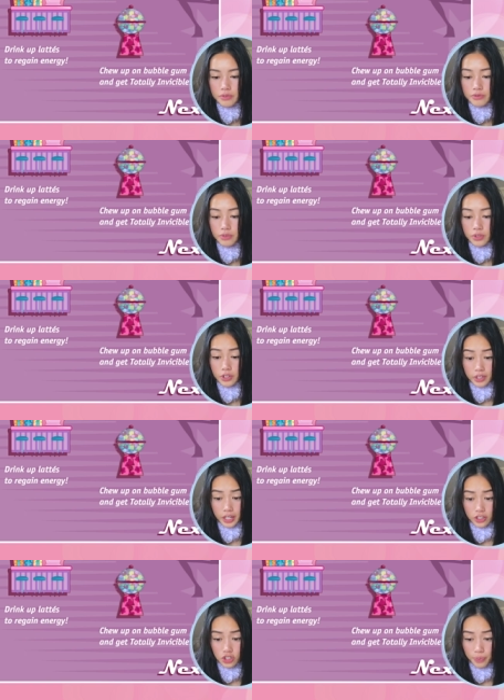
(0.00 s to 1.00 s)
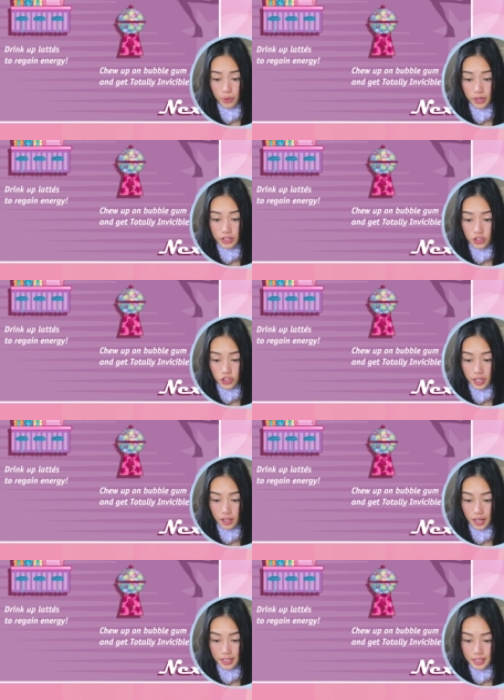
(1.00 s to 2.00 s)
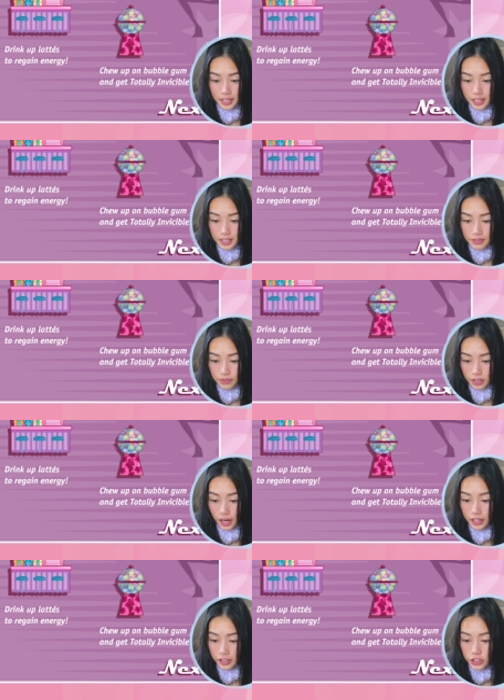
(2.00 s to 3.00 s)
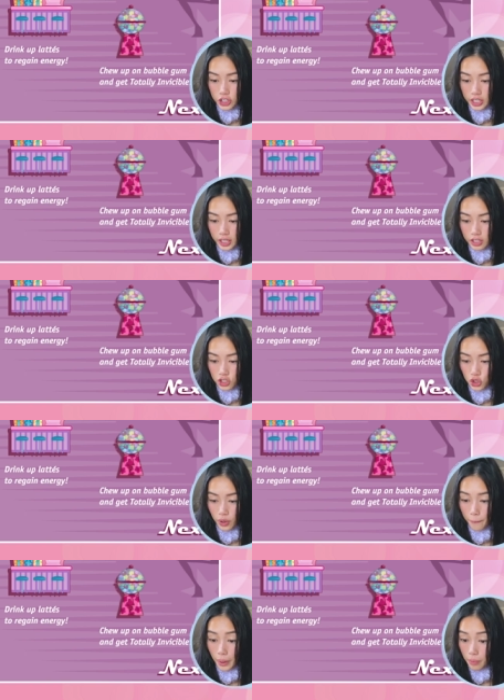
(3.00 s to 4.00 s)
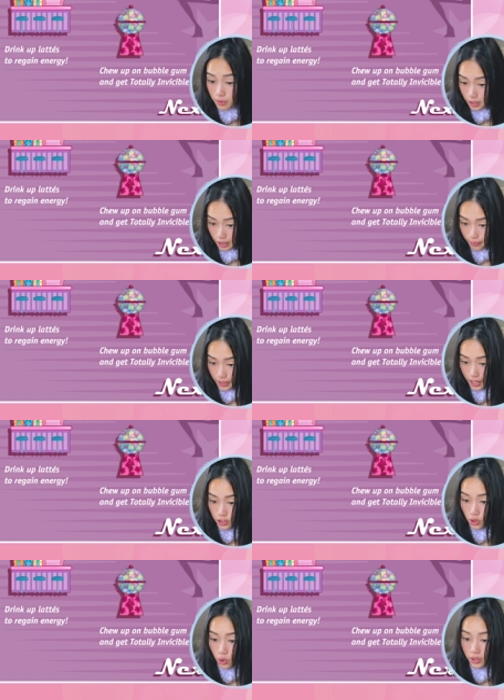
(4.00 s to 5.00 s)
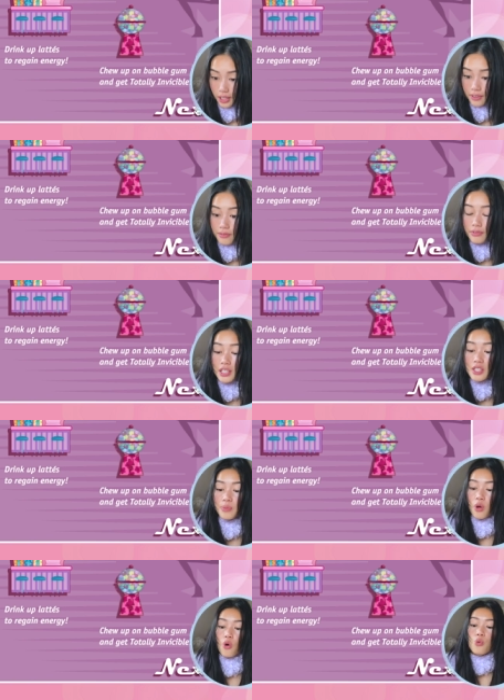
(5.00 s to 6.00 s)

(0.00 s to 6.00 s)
for extra points, drink lattes for energy, and chew up bubble gum and get totally invincible.